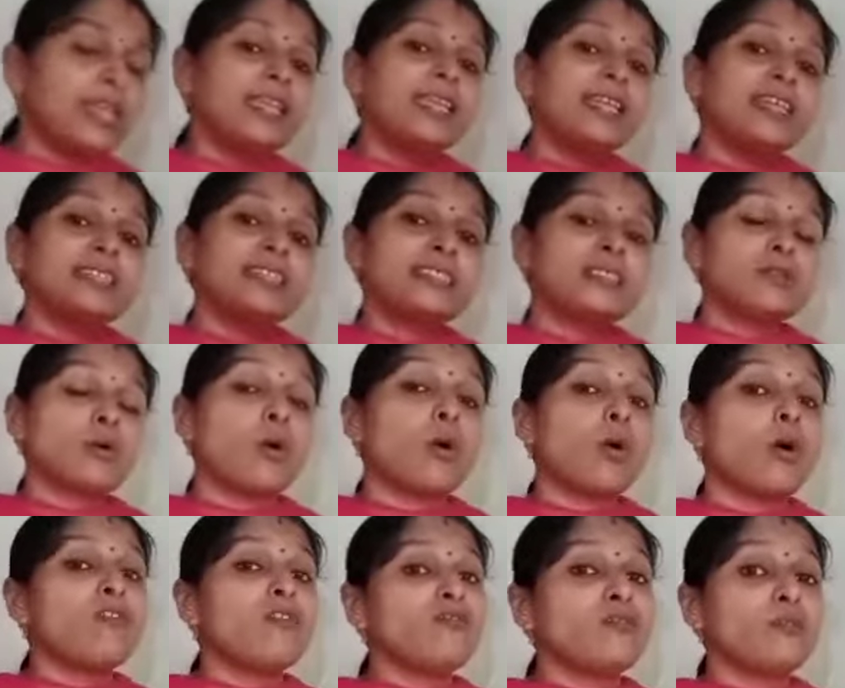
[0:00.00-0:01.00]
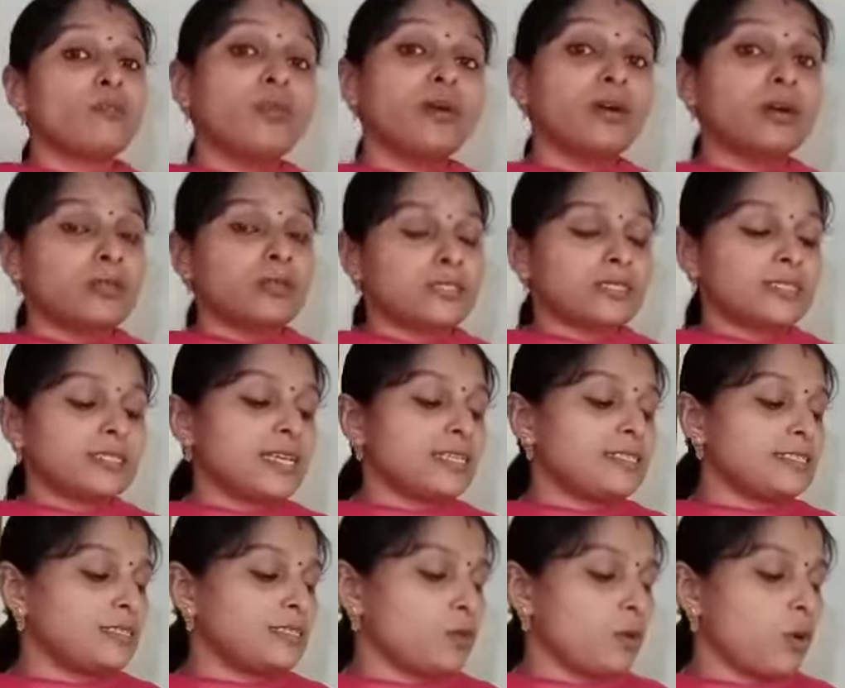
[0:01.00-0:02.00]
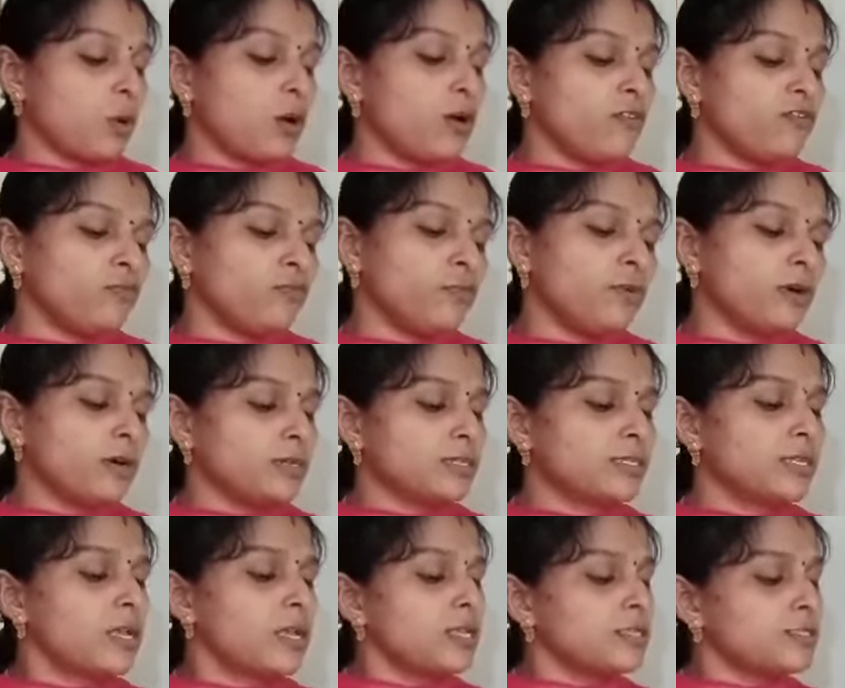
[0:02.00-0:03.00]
Nest of birds. Nest of birds.